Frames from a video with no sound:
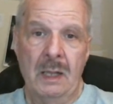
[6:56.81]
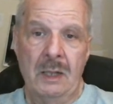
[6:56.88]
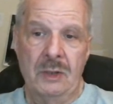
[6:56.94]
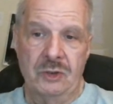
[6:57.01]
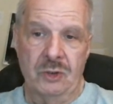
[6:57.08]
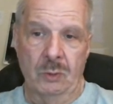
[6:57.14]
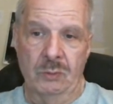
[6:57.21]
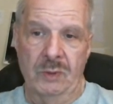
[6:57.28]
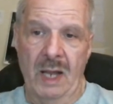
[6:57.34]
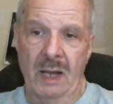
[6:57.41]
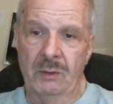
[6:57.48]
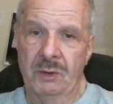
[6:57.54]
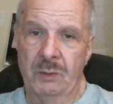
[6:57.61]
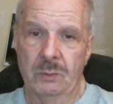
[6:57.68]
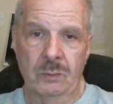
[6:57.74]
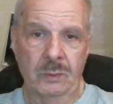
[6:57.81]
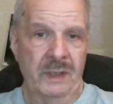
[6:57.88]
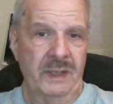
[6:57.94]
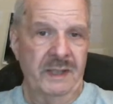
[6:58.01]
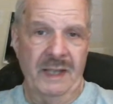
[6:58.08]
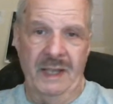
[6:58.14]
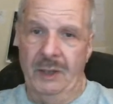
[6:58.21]
So now that
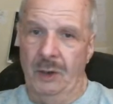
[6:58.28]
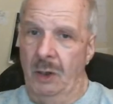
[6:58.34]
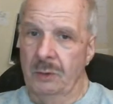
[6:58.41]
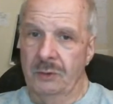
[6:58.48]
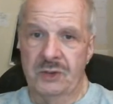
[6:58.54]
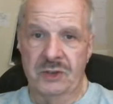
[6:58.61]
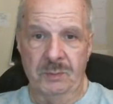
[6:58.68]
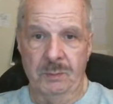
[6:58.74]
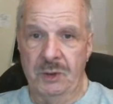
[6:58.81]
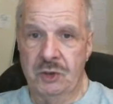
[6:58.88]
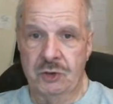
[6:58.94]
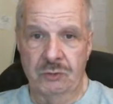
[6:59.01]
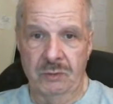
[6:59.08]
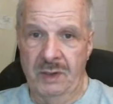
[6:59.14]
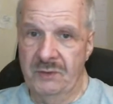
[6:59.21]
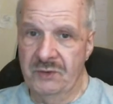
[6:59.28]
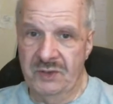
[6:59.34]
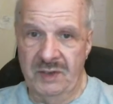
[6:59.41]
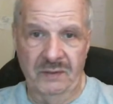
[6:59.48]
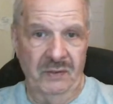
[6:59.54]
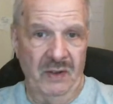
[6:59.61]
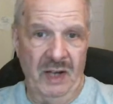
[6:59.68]
we get all this administrative
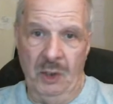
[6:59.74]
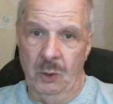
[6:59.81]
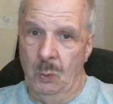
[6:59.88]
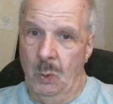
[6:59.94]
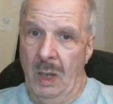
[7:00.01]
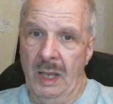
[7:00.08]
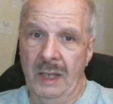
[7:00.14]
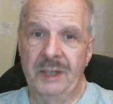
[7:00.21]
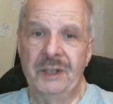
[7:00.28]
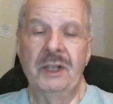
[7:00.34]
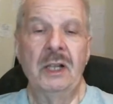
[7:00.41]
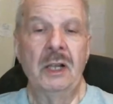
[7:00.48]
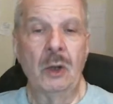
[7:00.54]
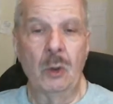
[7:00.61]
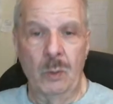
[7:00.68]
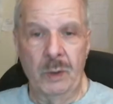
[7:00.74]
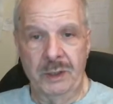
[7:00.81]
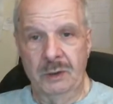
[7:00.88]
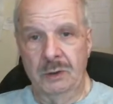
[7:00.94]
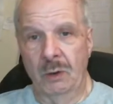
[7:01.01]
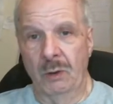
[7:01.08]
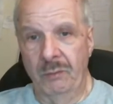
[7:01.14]
stuff out of the way, we
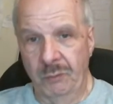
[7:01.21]
can go